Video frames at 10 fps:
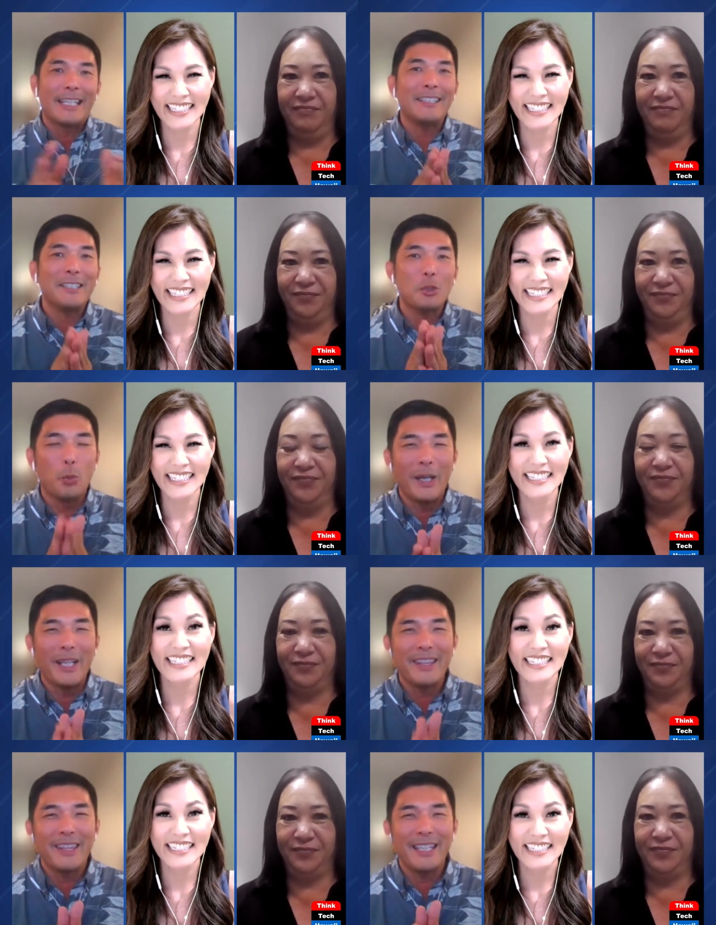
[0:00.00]
Speaker 1: Tell us
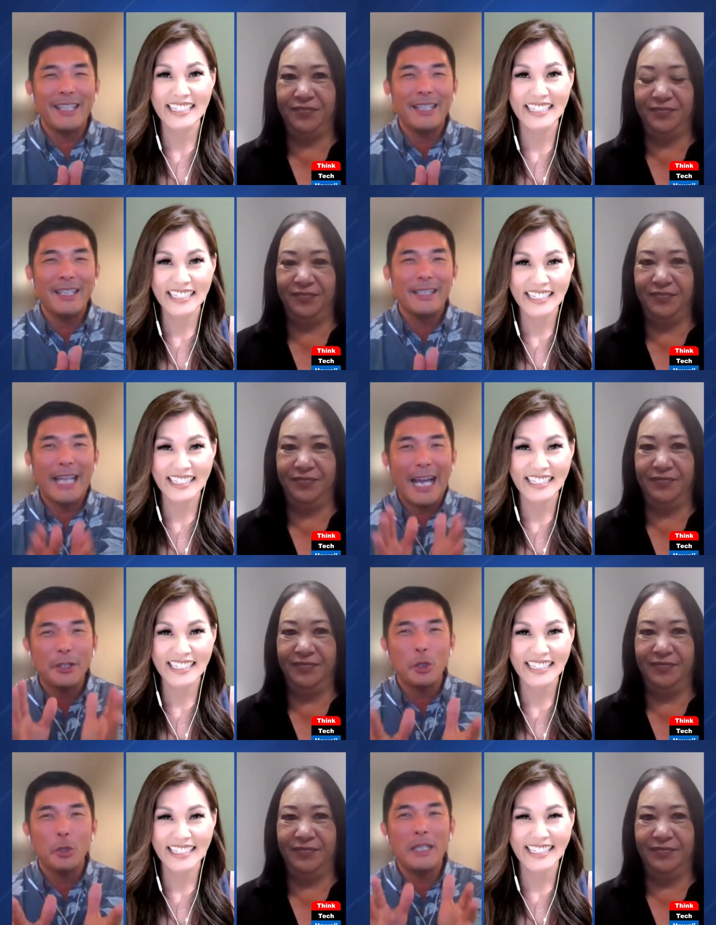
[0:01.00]
one thing
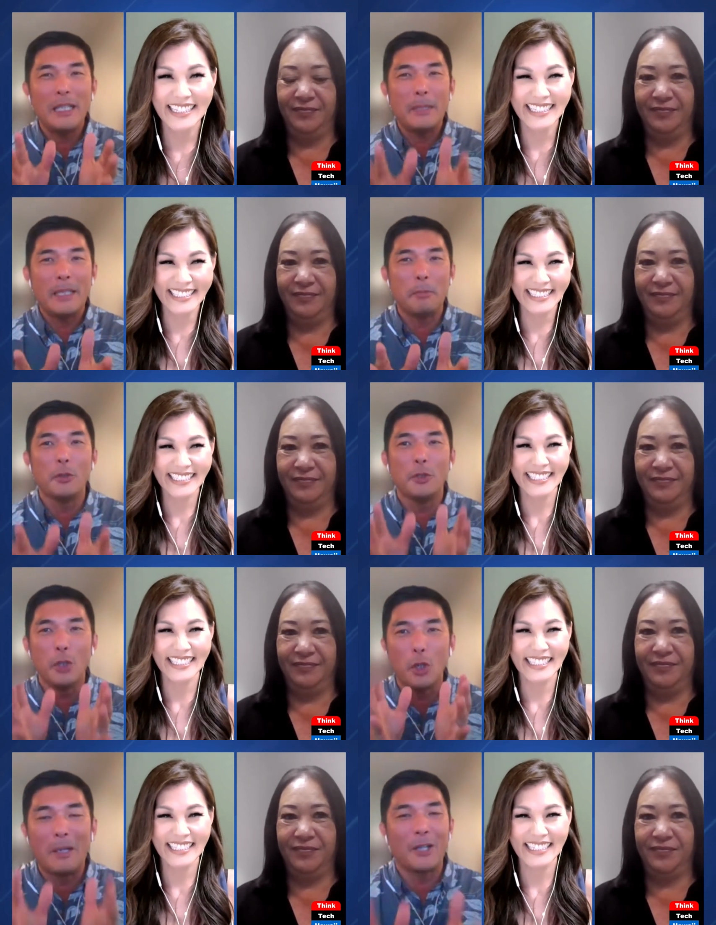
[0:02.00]
not too many people
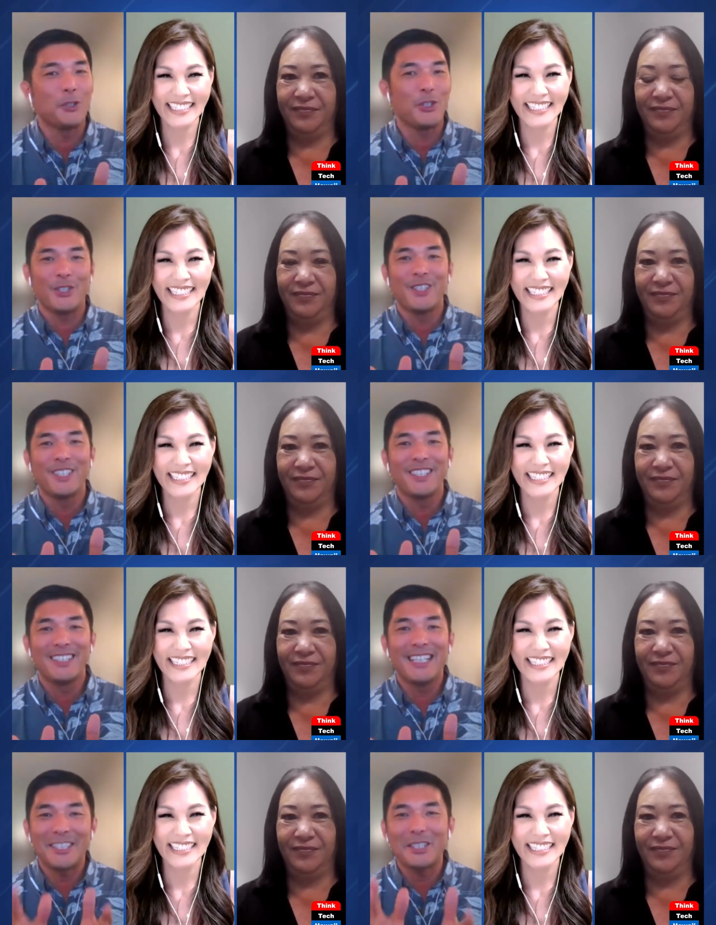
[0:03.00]
know about you.
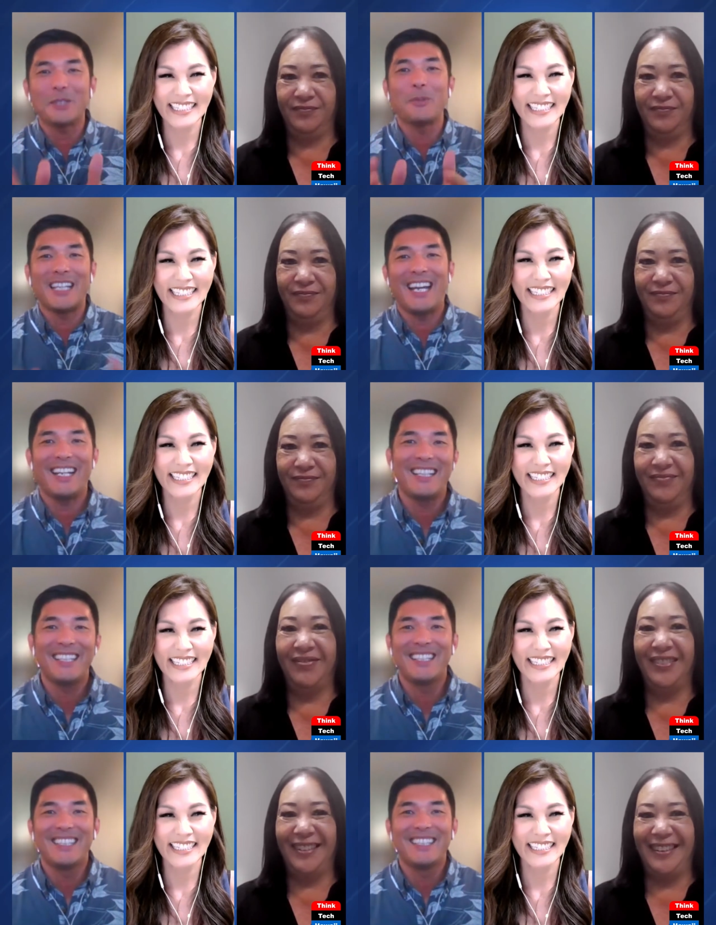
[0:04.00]
Let's start with that.
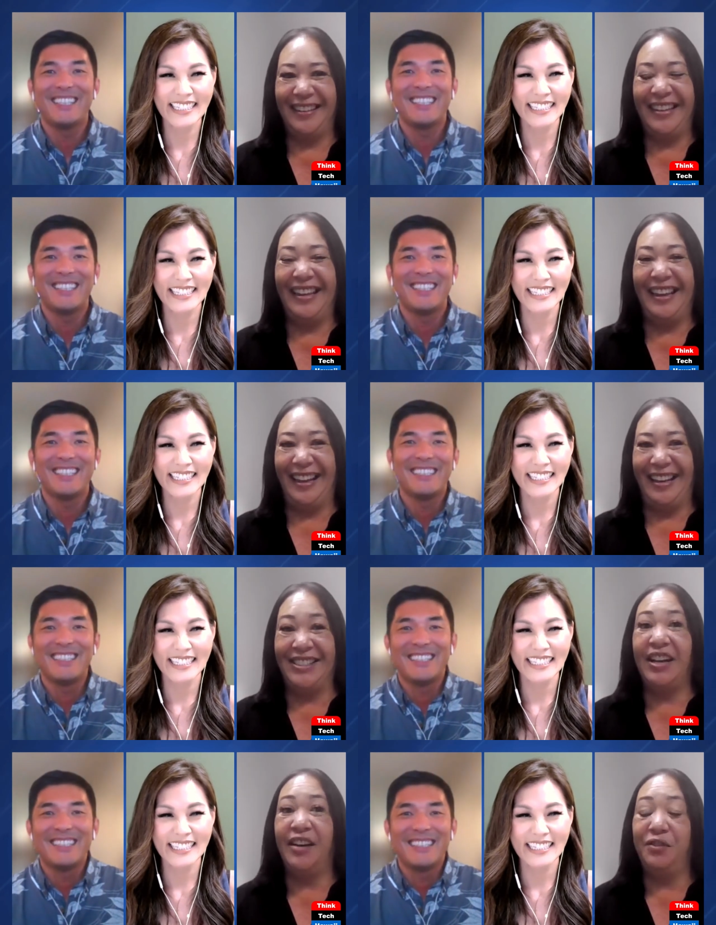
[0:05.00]

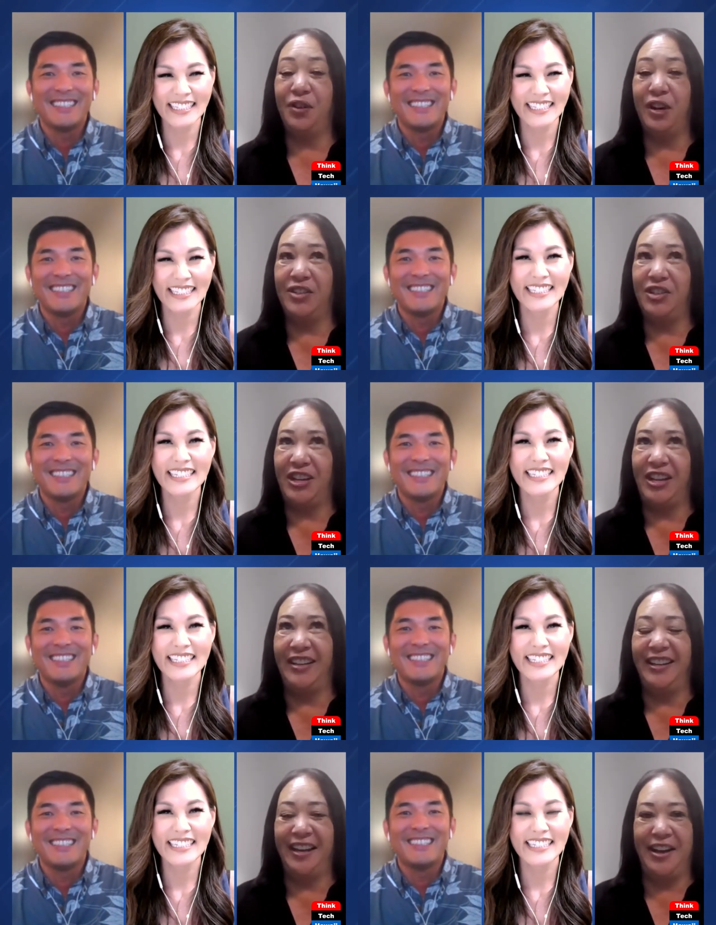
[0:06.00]
Speaker 2: Yeah, tough
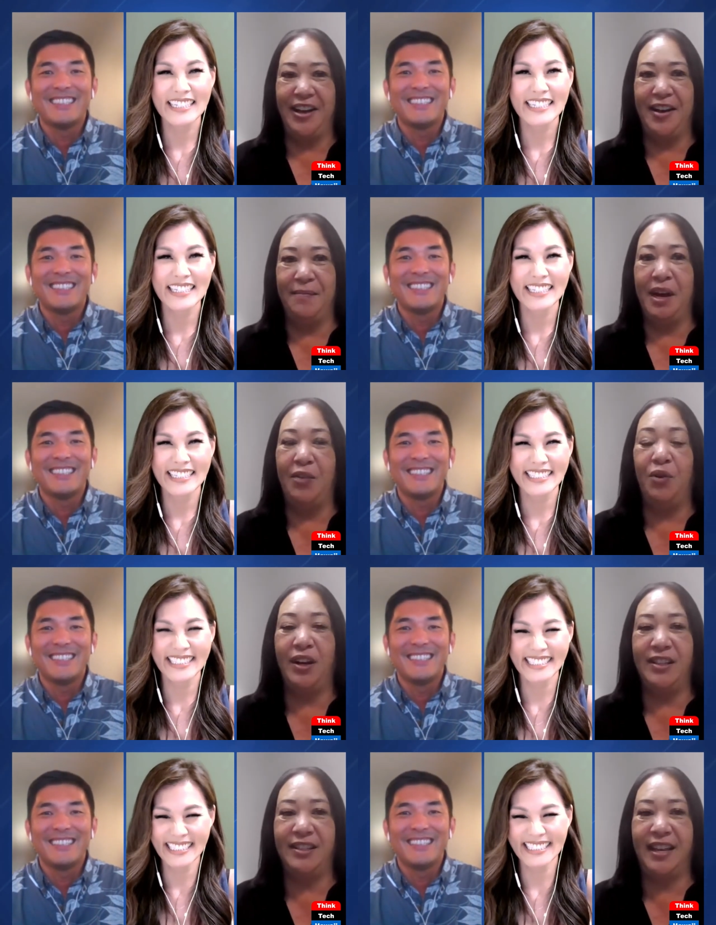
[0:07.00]
question. Um, I
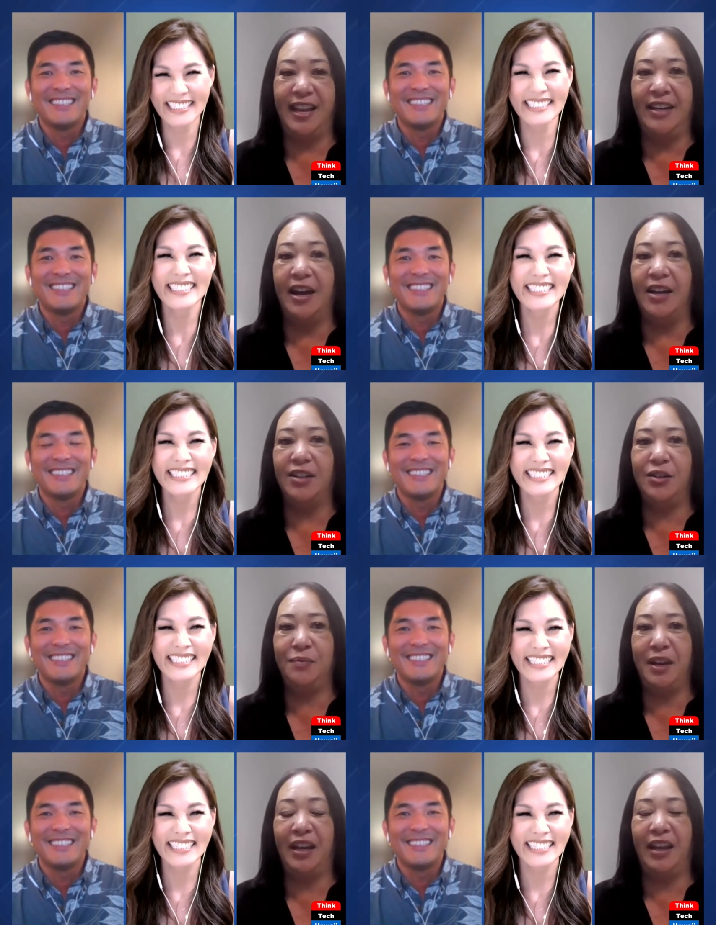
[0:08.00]
want to say not
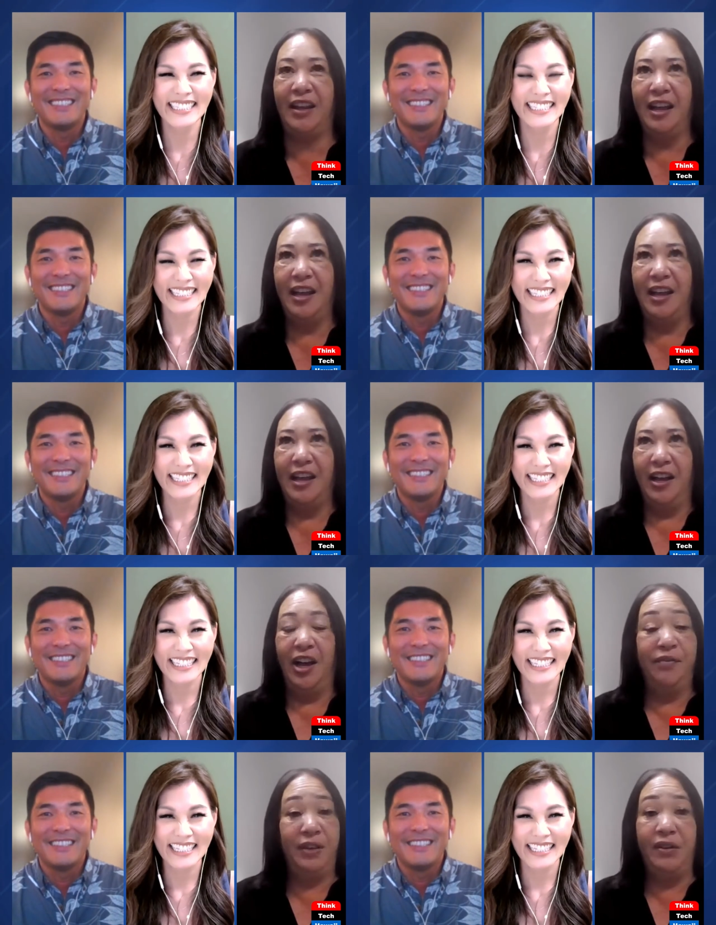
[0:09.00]
too many
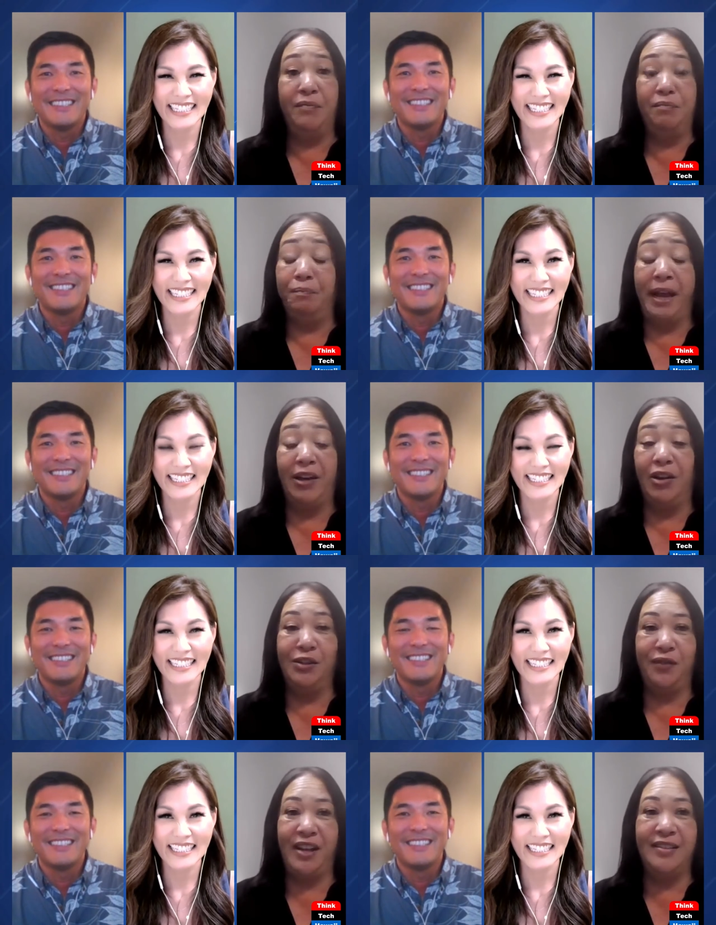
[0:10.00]
of even my
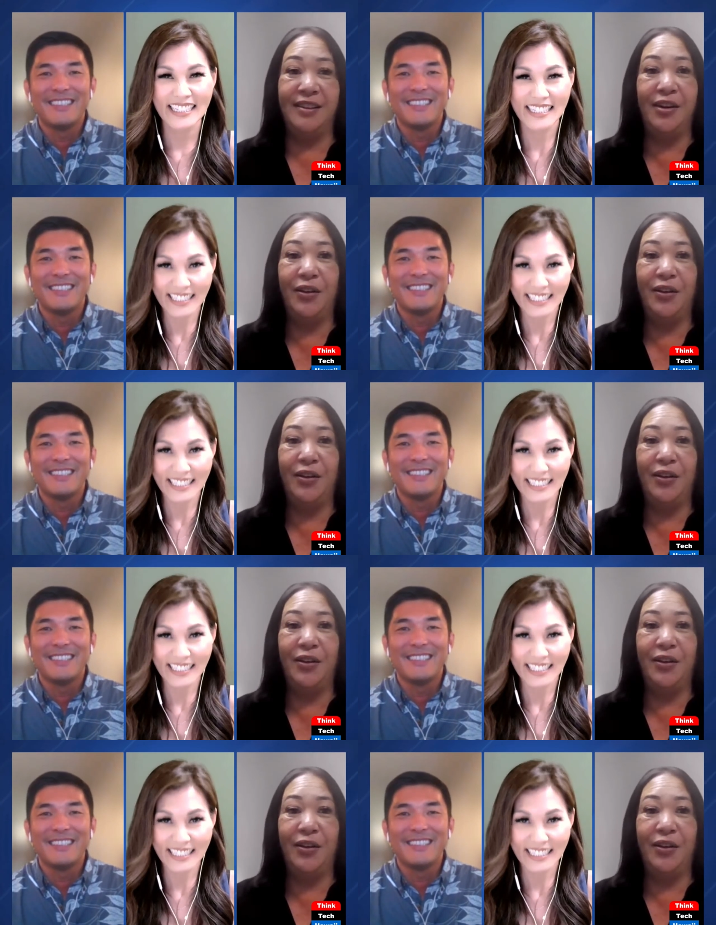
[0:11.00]
close friends